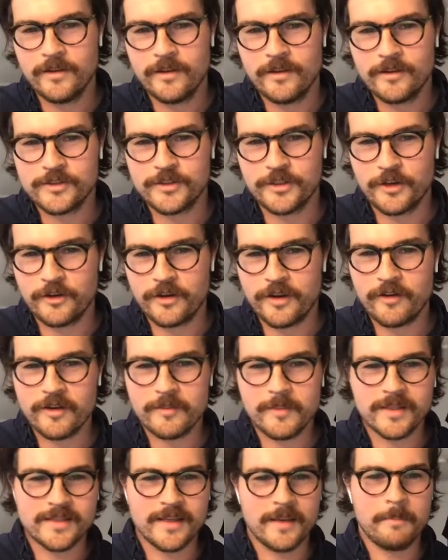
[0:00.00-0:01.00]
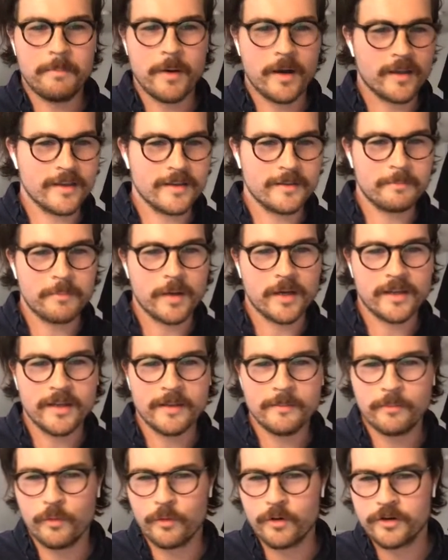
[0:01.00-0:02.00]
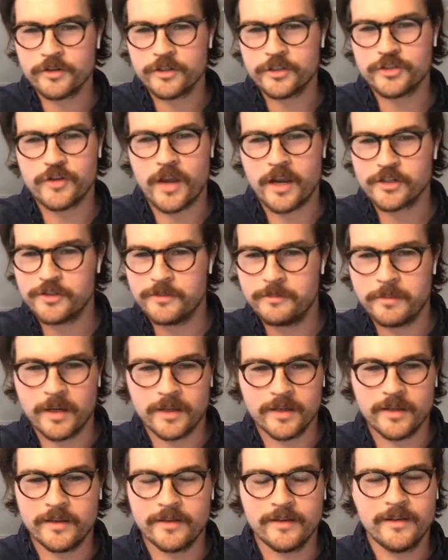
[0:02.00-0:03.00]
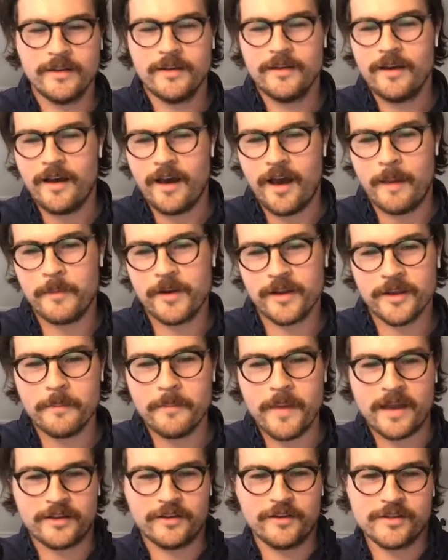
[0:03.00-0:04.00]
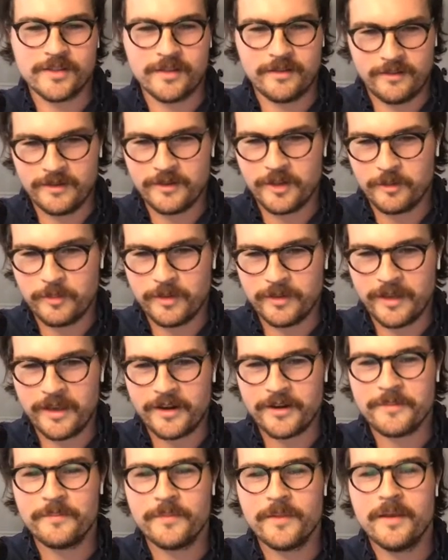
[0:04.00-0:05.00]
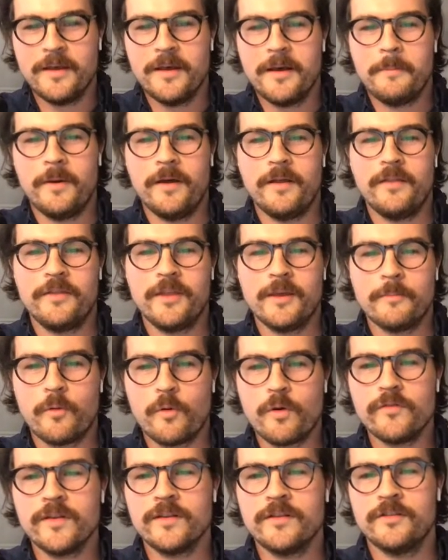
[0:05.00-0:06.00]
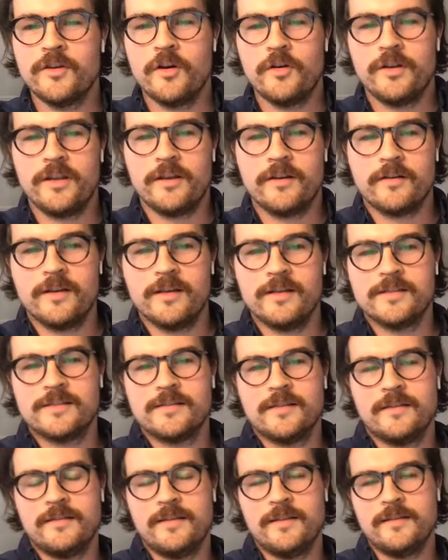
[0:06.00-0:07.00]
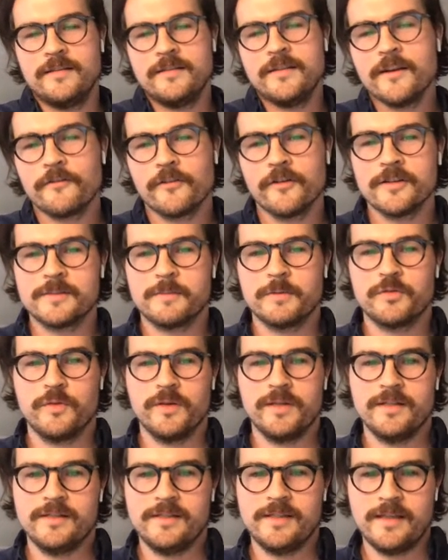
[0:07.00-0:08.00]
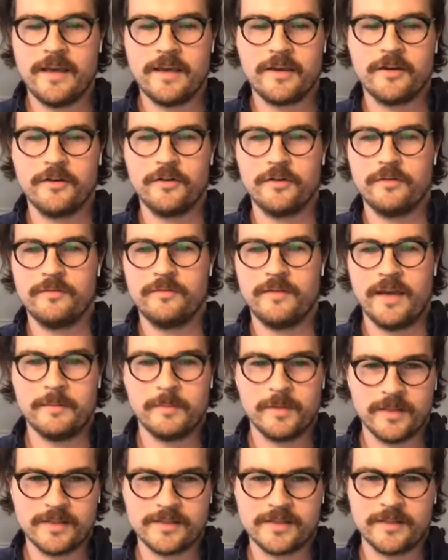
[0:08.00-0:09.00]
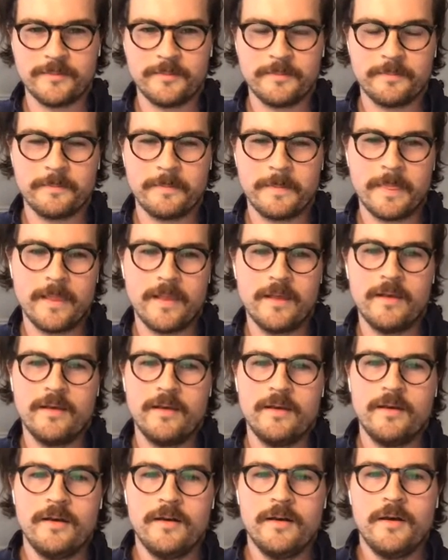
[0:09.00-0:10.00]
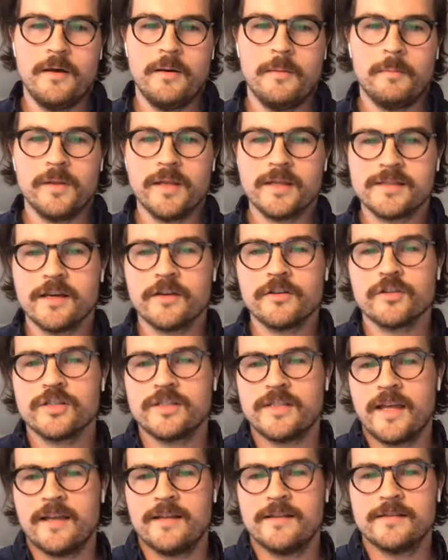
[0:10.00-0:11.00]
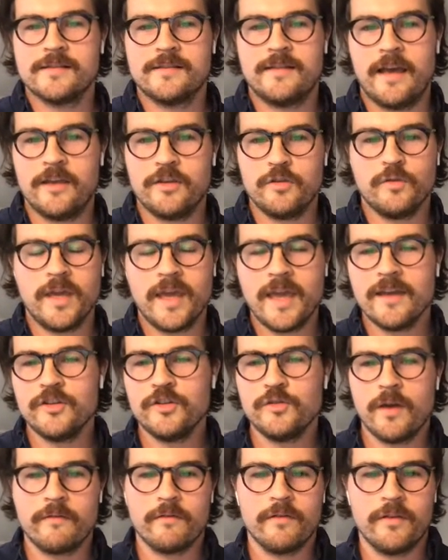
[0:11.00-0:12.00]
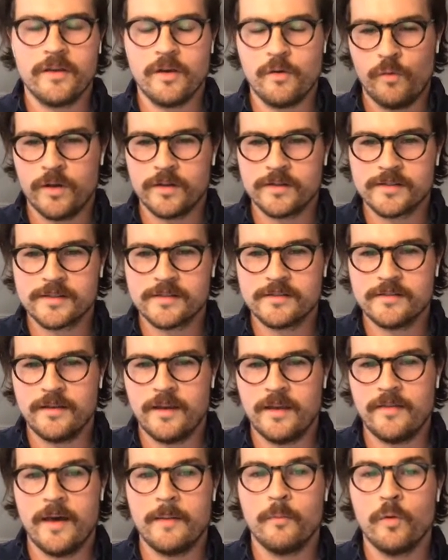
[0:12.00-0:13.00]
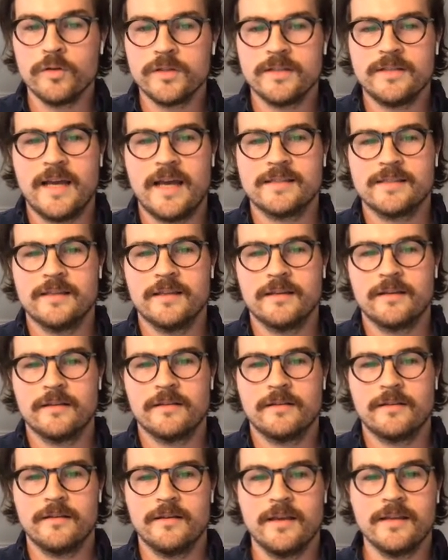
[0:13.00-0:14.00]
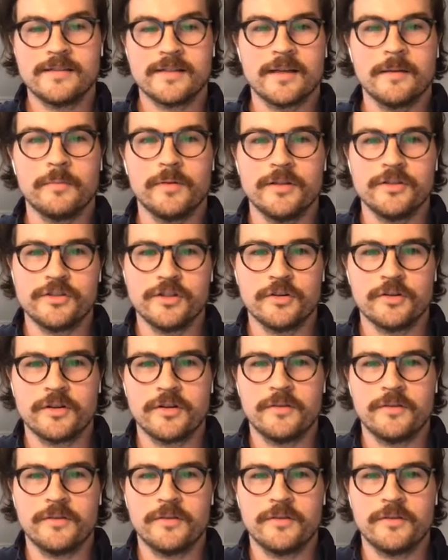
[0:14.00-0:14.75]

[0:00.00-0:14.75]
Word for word: So you're hearing me say bucket, bucketing board, distraction bucket. I'm going to come back to this a little bit later, but the important thing to note here is the difference between Diego and Melissa. Melissa understands that you can't do everything at once and that multitasking is a complete joke.